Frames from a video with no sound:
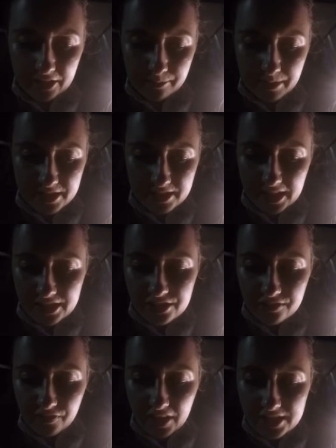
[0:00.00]
dirty mustache,
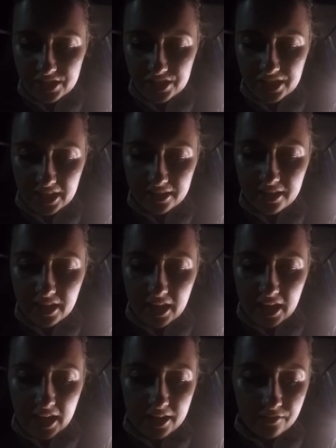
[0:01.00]
flashing teeth,
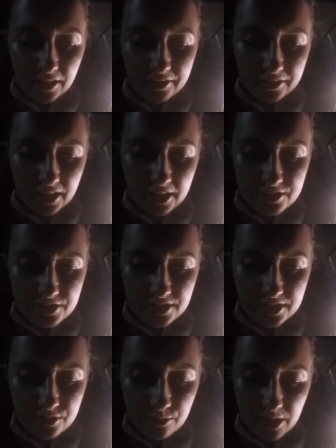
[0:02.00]
and a rather
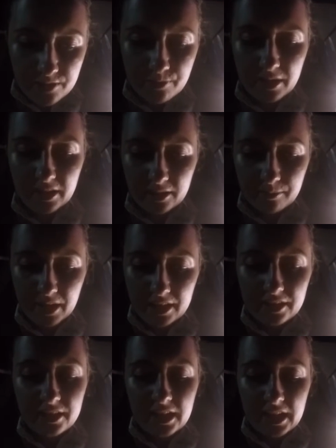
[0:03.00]
consciously swashbuckling
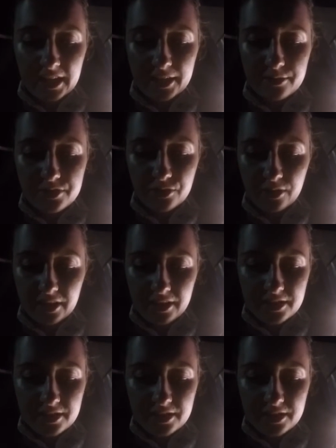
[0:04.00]
manner. He was joined at